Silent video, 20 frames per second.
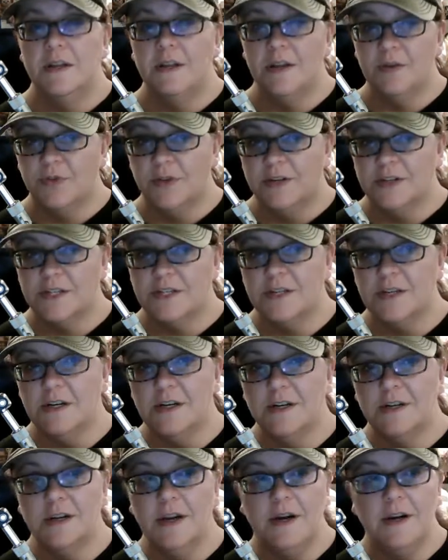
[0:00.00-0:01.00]
get this
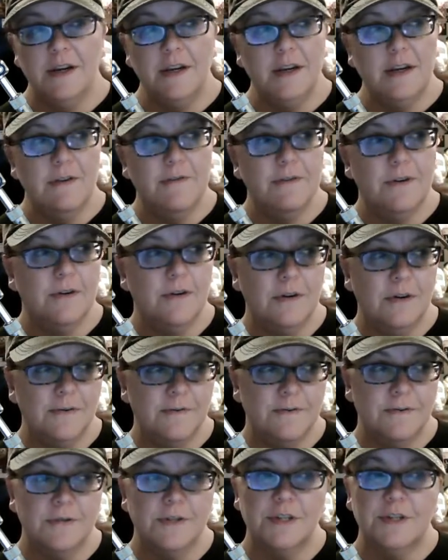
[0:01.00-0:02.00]
done, I even
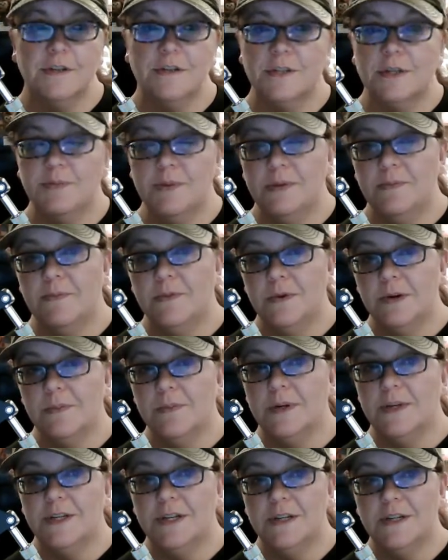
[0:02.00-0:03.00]
offered to go spend more
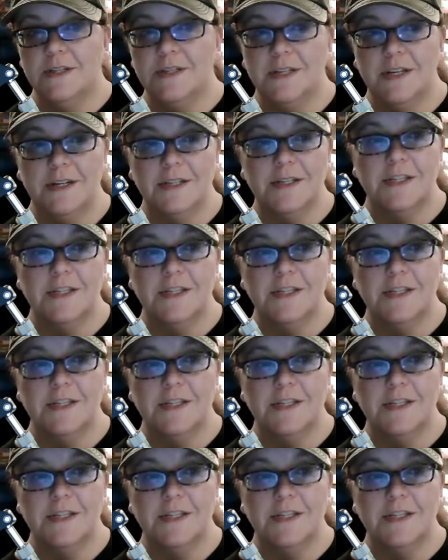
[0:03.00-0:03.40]
money because